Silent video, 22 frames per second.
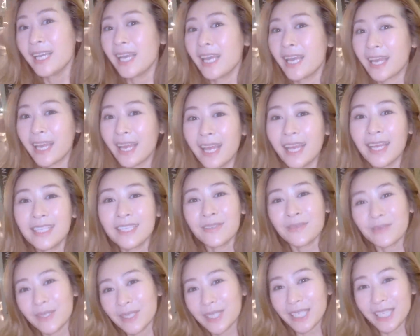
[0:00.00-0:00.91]
and I
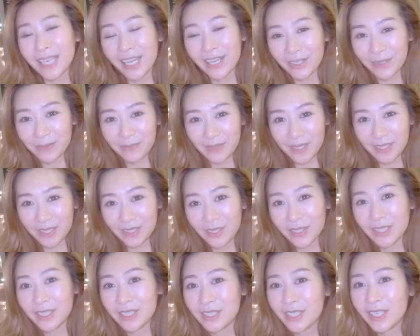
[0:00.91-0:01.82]
really hope that you
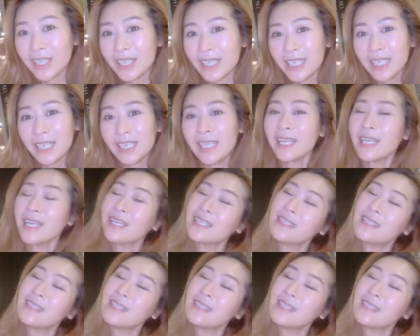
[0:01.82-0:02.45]
enjoyed it.